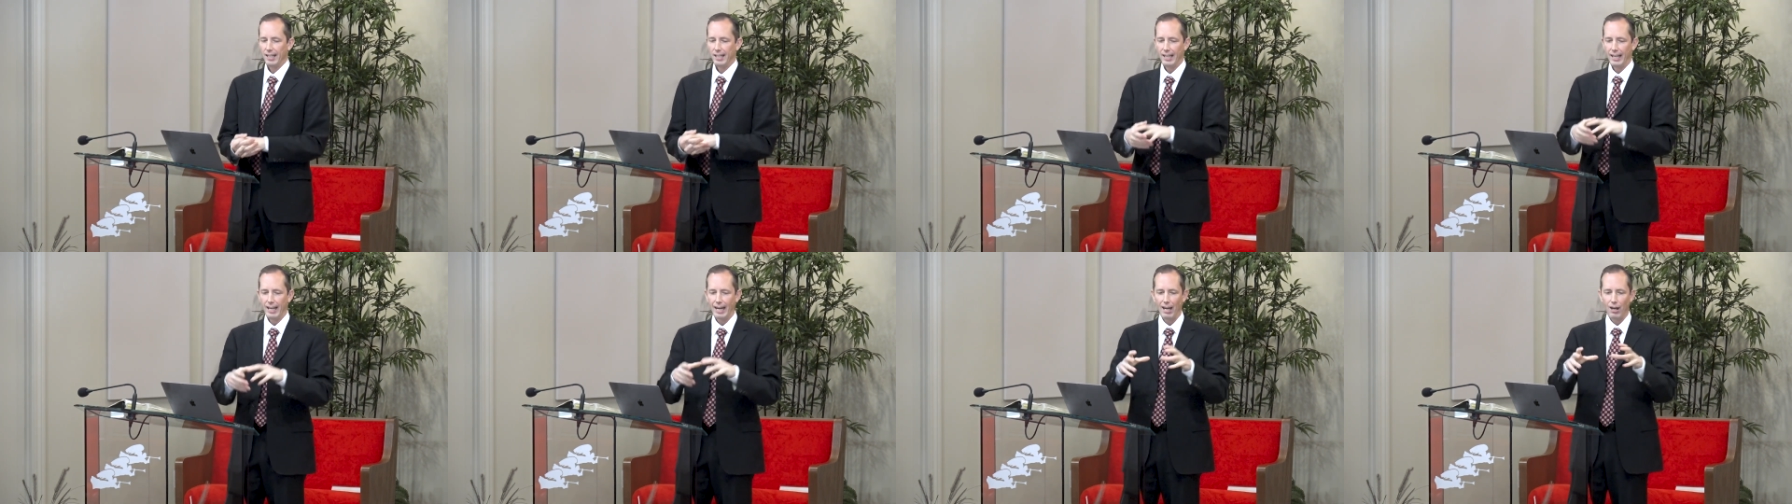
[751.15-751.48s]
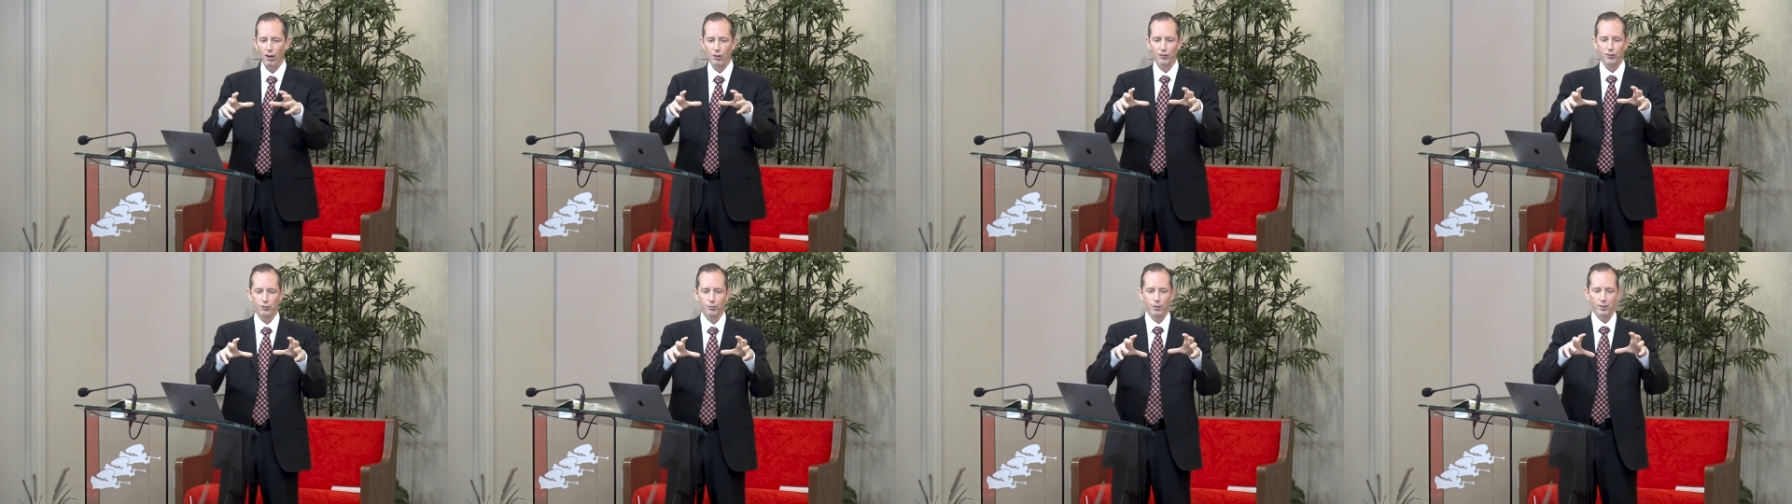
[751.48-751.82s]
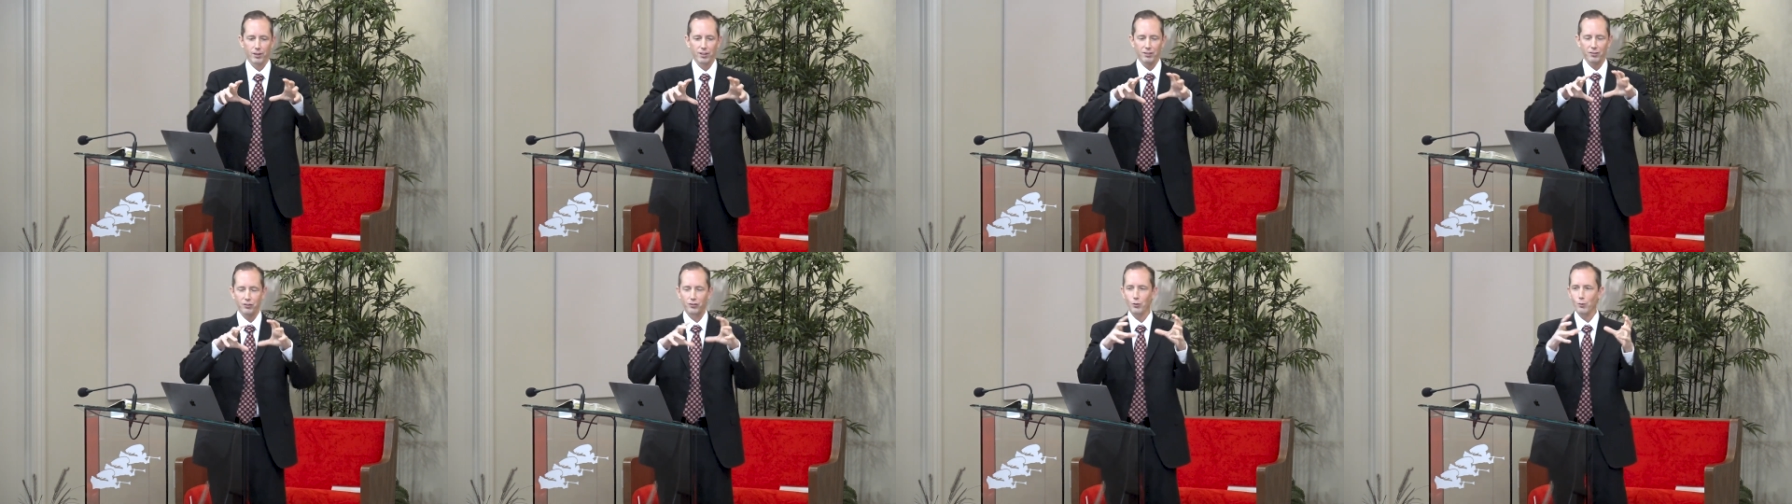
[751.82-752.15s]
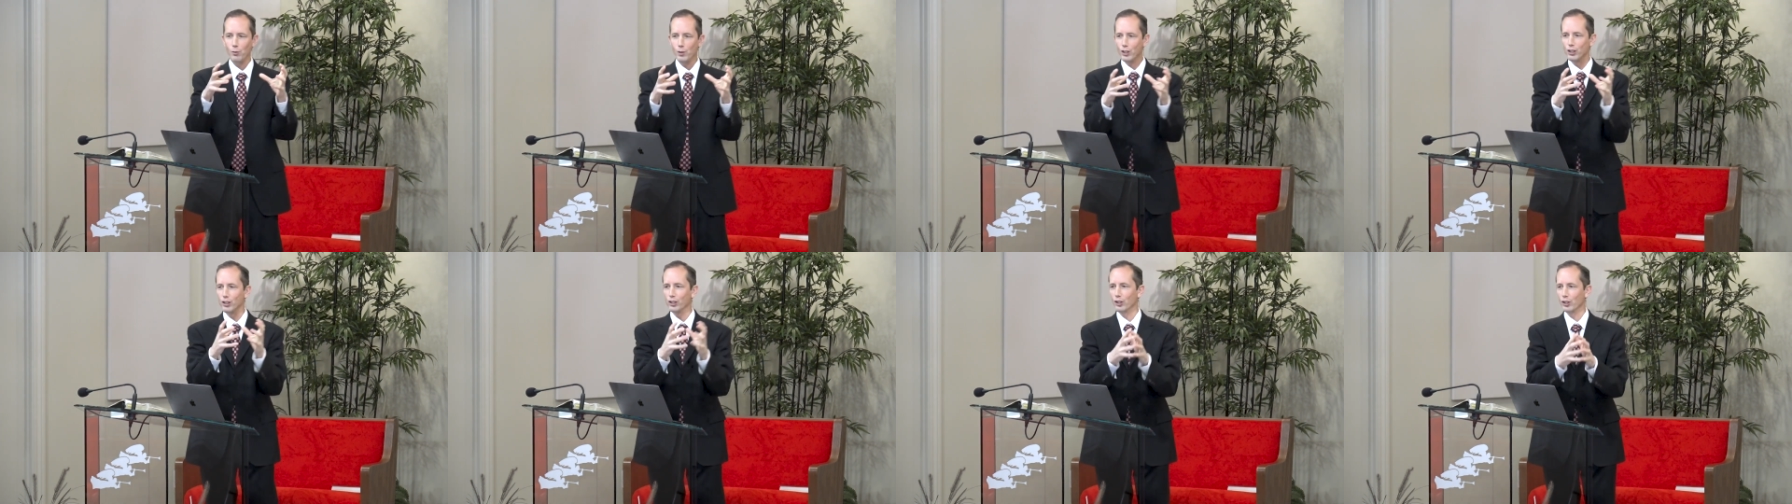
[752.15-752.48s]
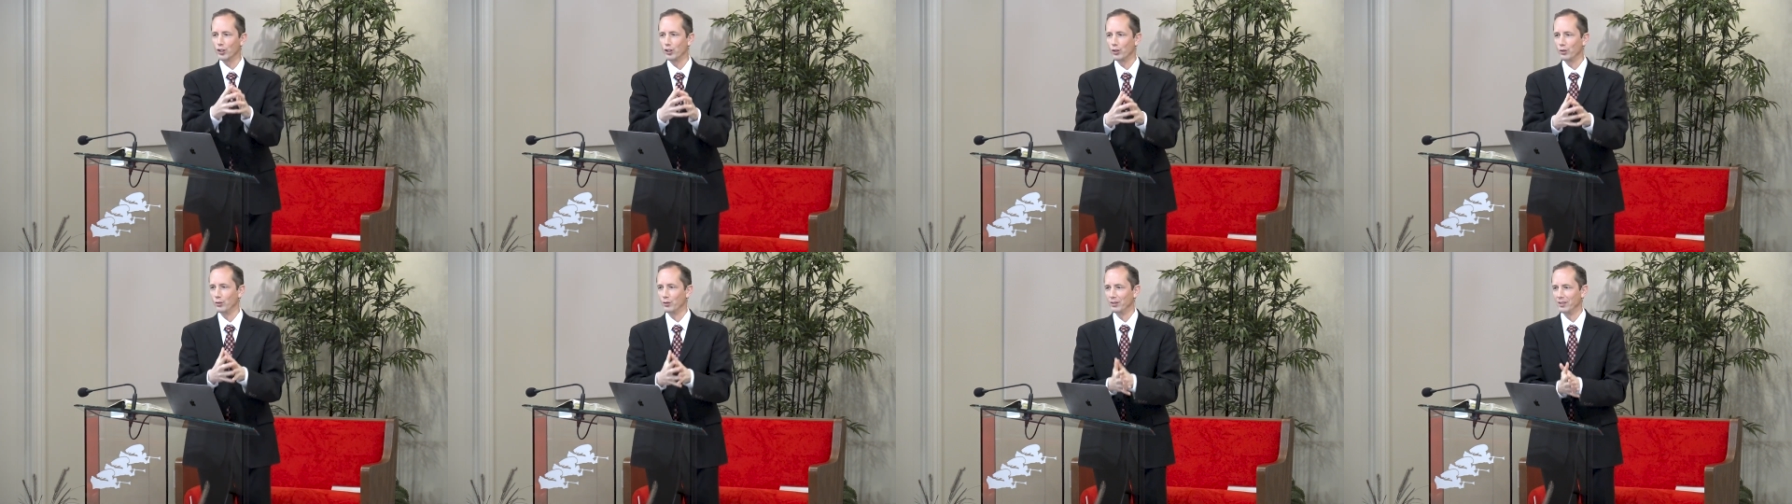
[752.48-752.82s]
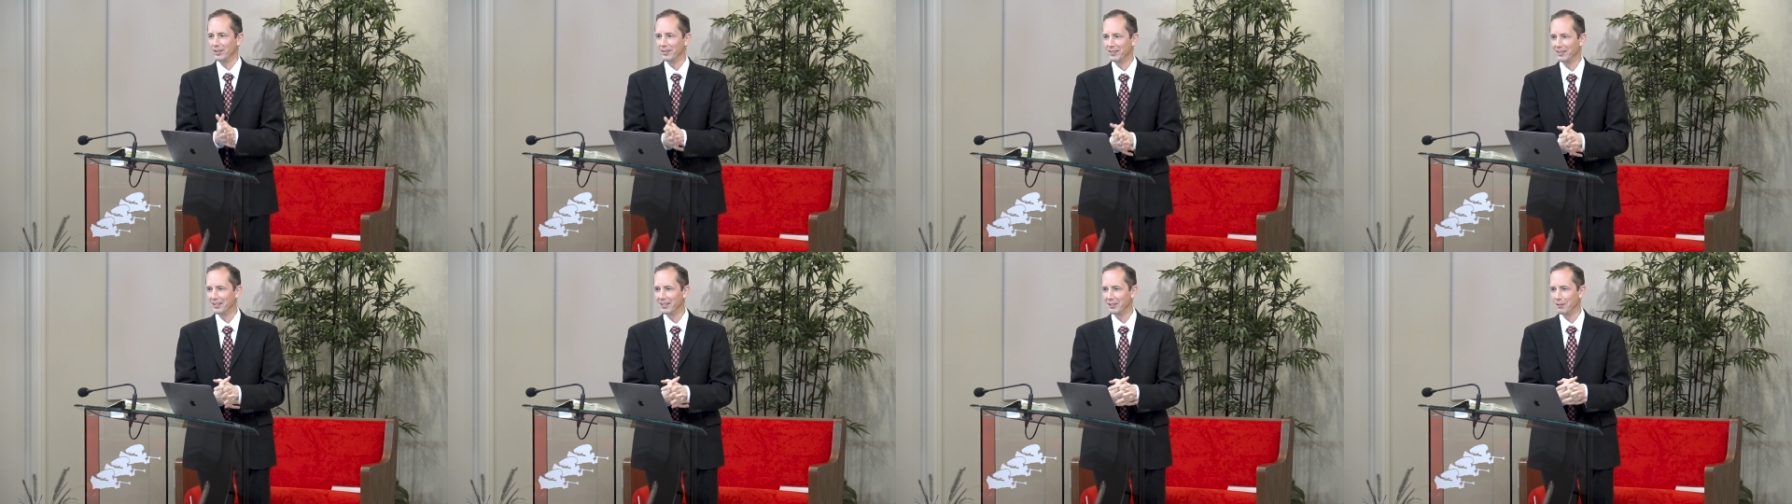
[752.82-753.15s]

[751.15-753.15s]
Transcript: house with a sewage lagoon